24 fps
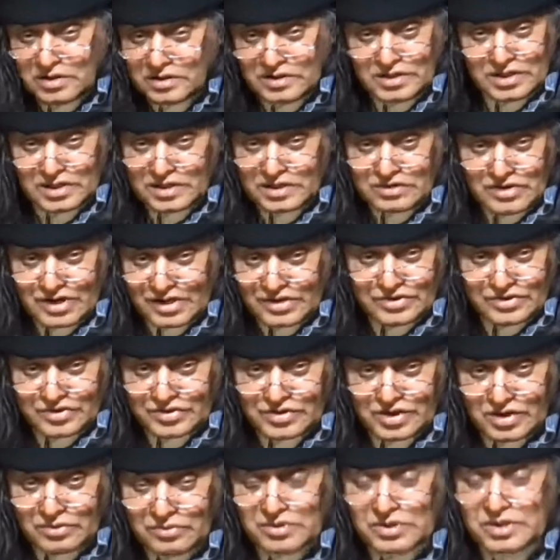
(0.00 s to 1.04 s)
didn't
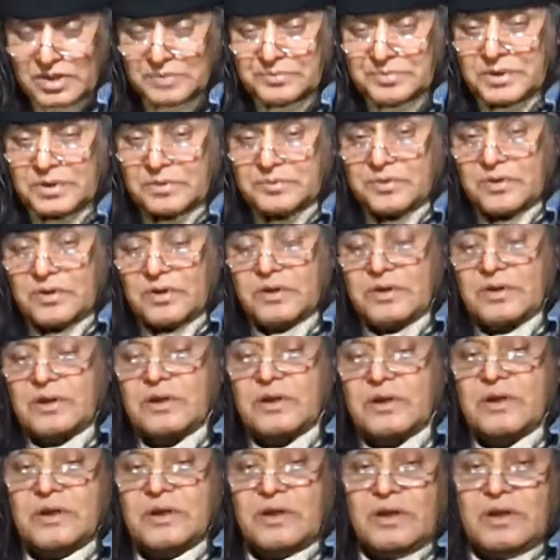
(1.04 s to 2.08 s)
register with the people.
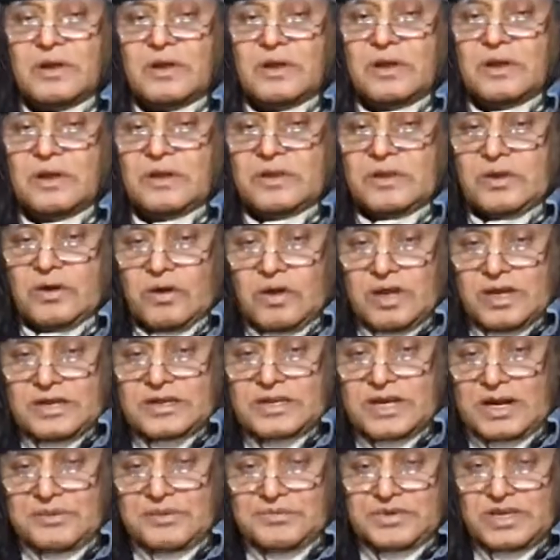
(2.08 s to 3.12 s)
The only
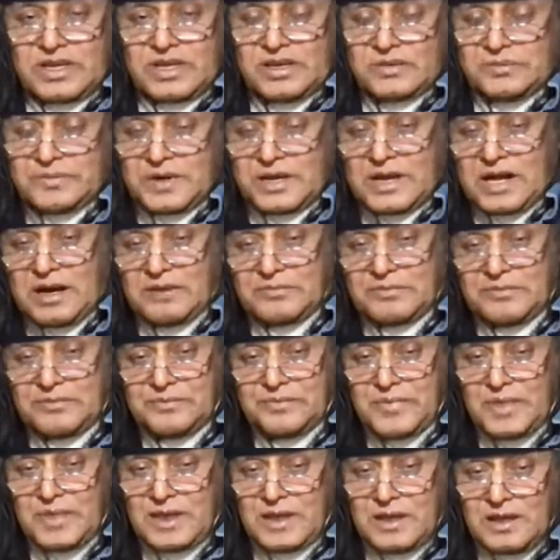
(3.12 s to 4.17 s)
time she has
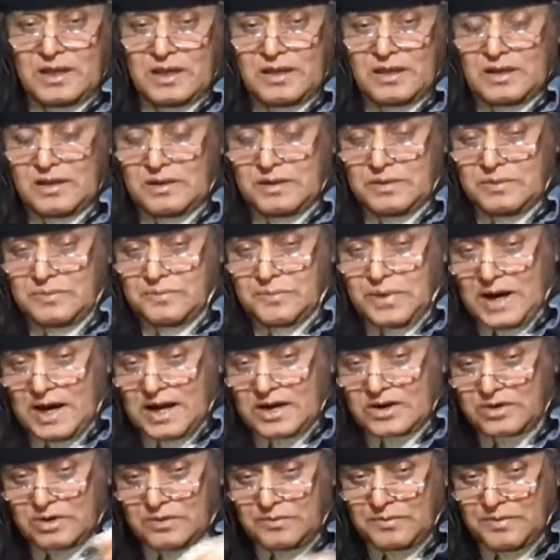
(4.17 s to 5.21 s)
become
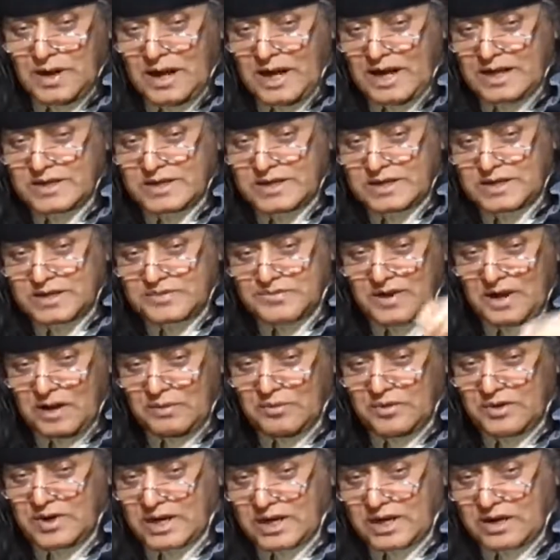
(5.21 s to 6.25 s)
part of
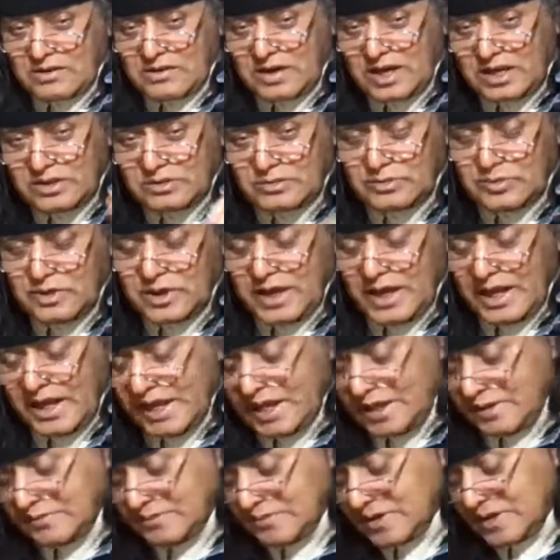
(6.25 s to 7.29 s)
identifiable, recognizable
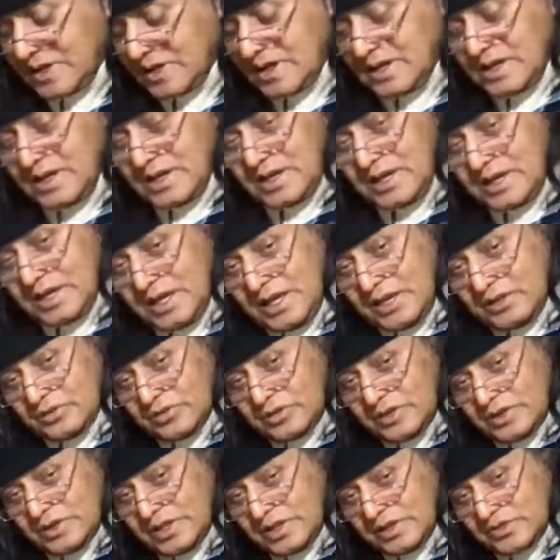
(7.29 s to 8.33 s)
name
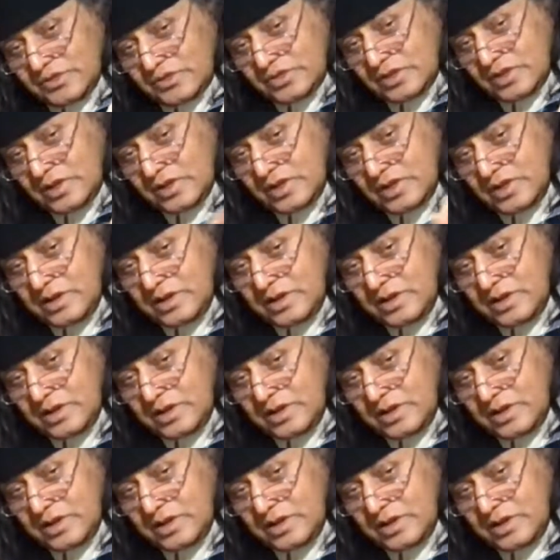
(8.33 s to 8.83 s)
is with this